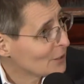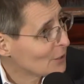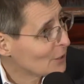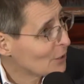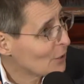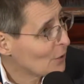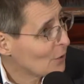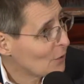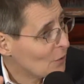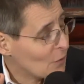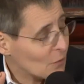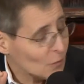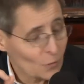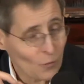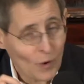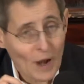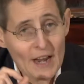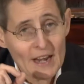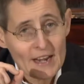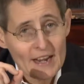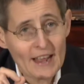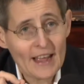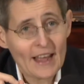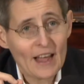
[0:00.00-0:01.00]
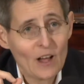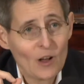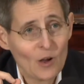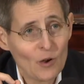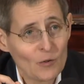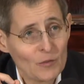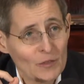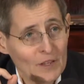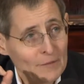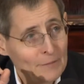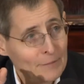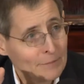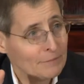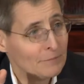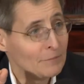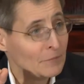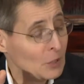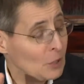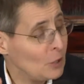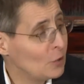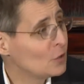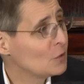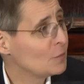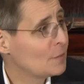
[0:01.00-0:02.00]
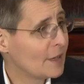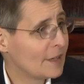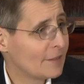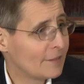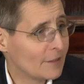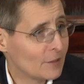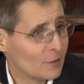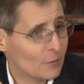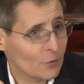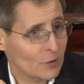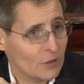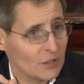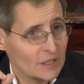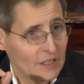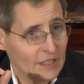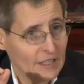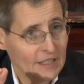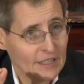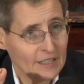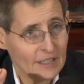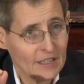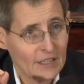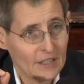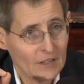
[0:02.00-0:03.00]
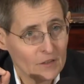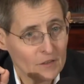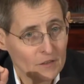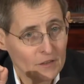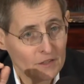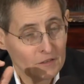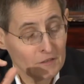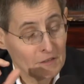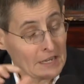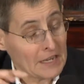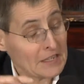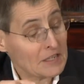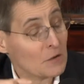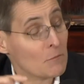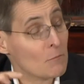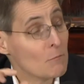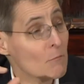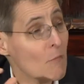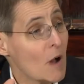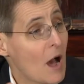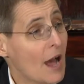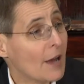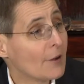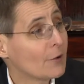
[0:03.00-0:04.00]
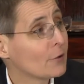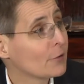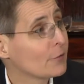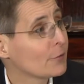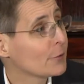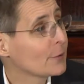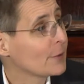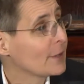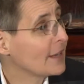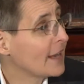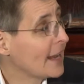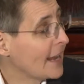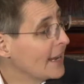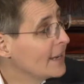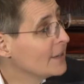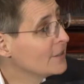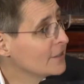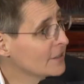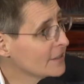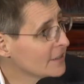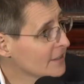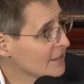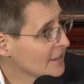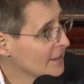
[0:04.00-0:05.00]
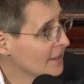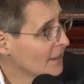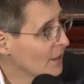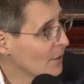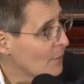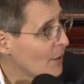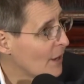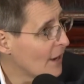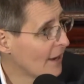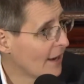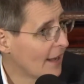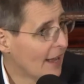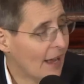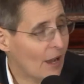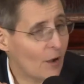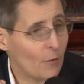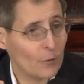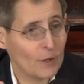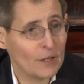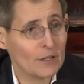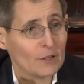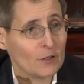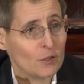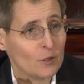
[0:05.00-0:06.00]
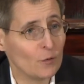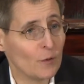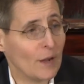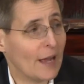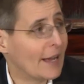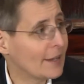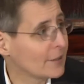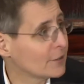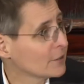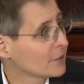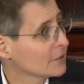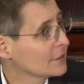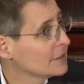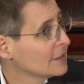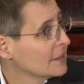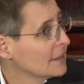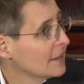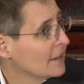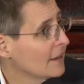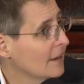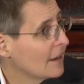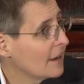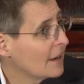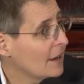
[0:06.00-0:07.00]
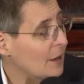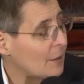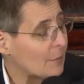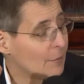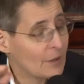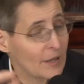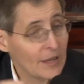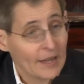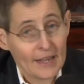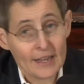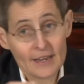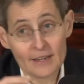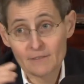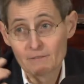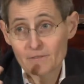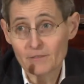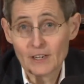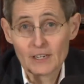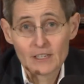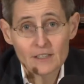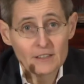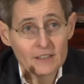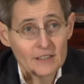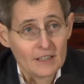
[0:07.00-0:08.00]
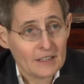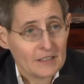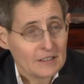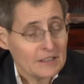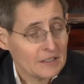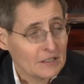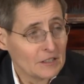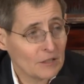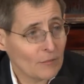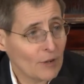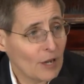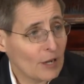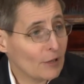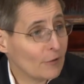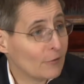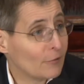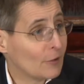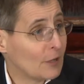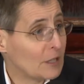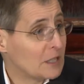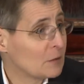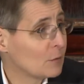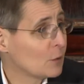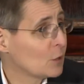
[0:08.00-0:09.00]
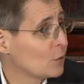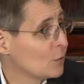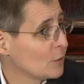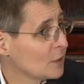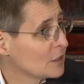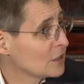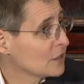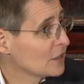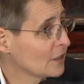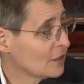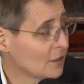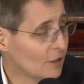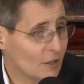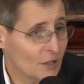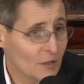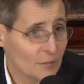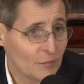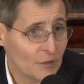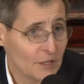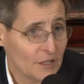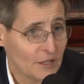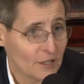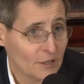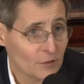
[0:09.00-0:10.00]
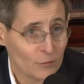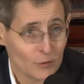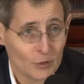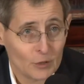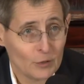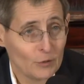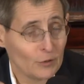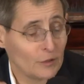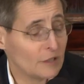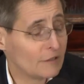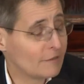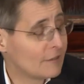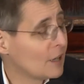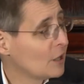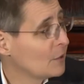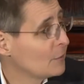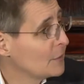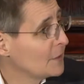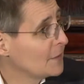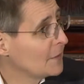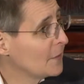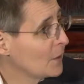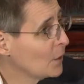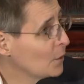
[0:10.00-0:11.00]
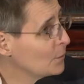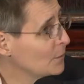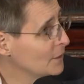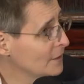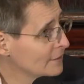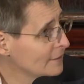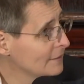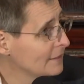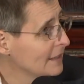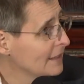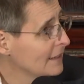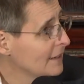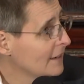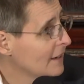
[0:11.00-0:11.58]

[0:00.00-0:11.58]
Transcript: So right now, the huge benefits we're seeing is it, as a model for the agency about how we can do agile. And frankly, it's a model for anyone who wants to look, because we're doing development in the open.